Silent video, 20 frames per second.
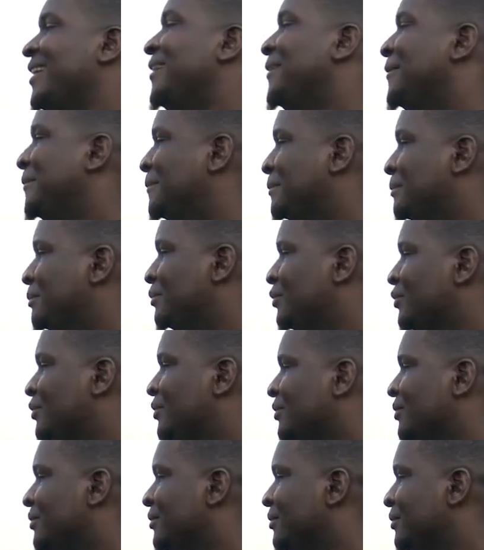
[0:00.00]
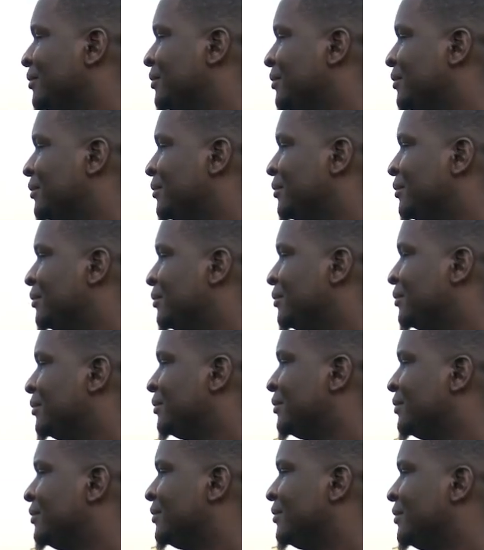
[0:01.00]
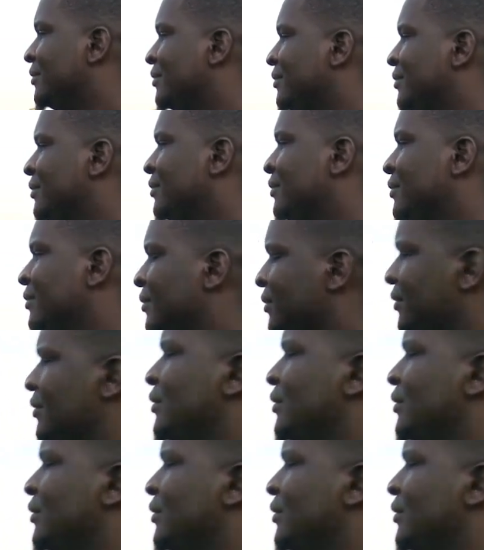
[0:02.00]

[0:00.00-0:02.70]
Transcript: This person isn't speaking.